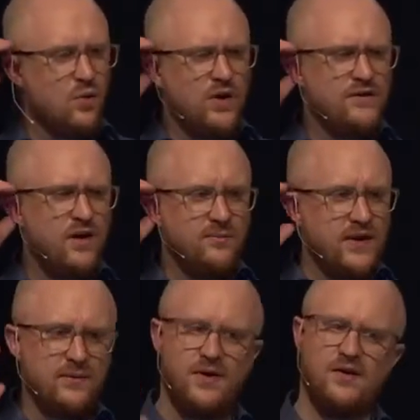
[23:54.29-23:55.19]
We've all
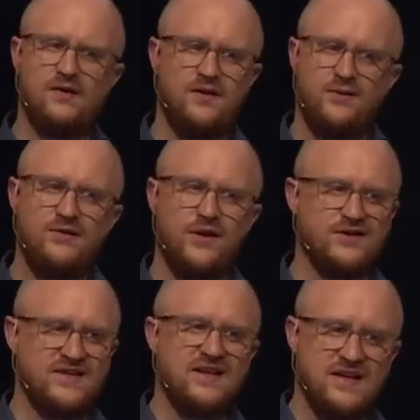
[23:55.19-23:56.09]
been a part of, we've
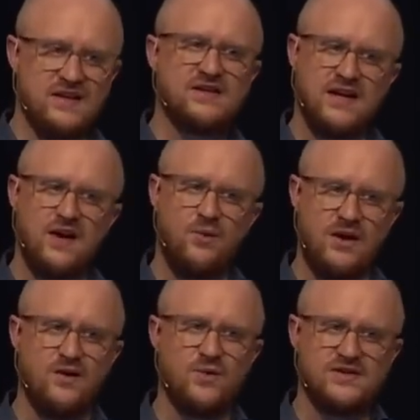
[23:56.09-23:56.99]
all seen things that get
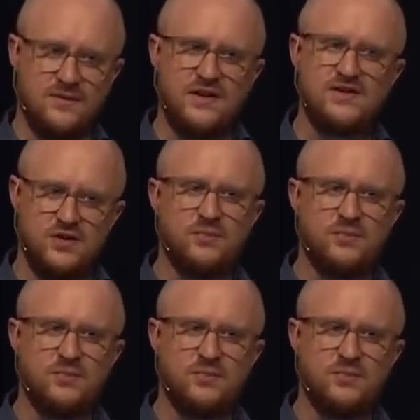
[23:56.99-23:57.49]
weird where somebody's